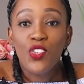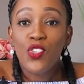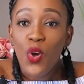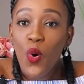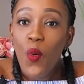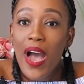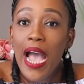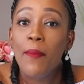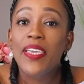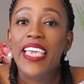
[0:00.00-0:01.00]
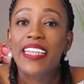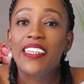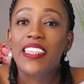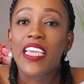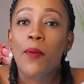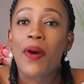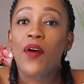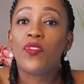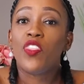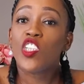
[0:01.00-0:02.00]
So I began to think
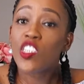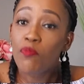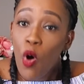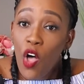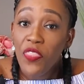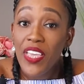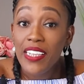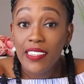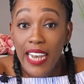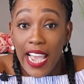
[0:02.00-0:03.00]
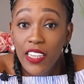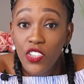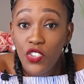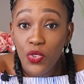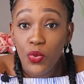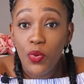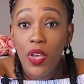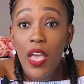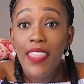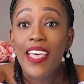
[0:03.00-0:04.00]
about the small things that I could do
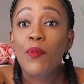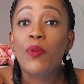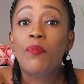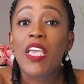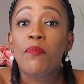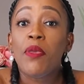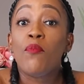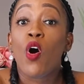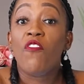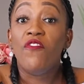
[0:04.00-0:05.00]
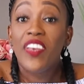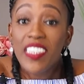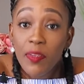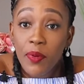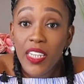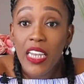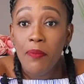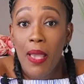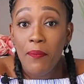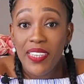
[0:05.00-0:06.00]
that would make me more visible
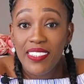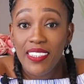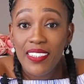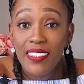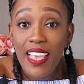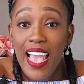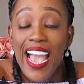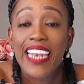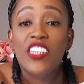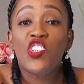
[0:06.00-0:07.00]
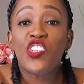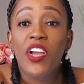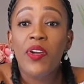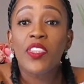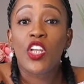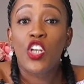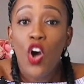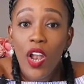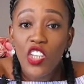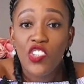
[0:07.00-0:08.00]
in my business and in sharing the
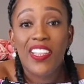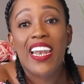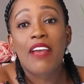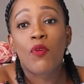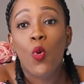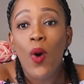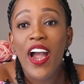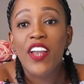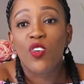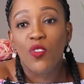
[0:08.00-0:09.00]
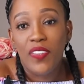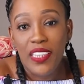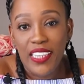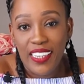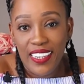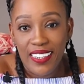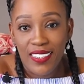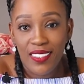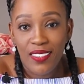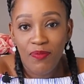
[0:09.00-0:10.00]
knowledge that I've acquired over the
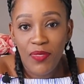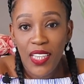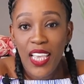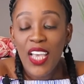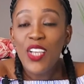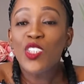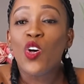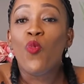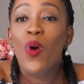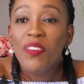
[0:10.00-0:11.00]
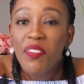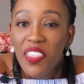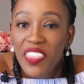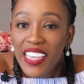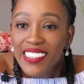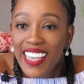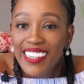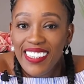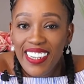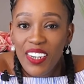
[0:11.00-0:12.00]
years. So one of the things
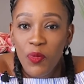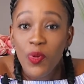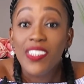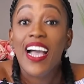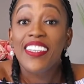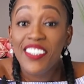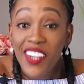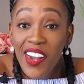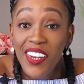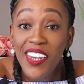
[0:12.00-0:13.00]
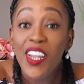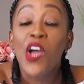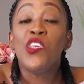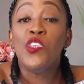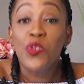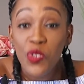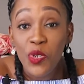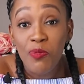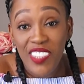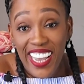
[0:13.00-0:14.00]
I did was I started a
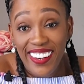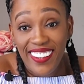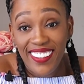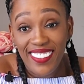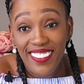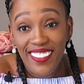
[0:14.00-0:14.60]
YouTube channel.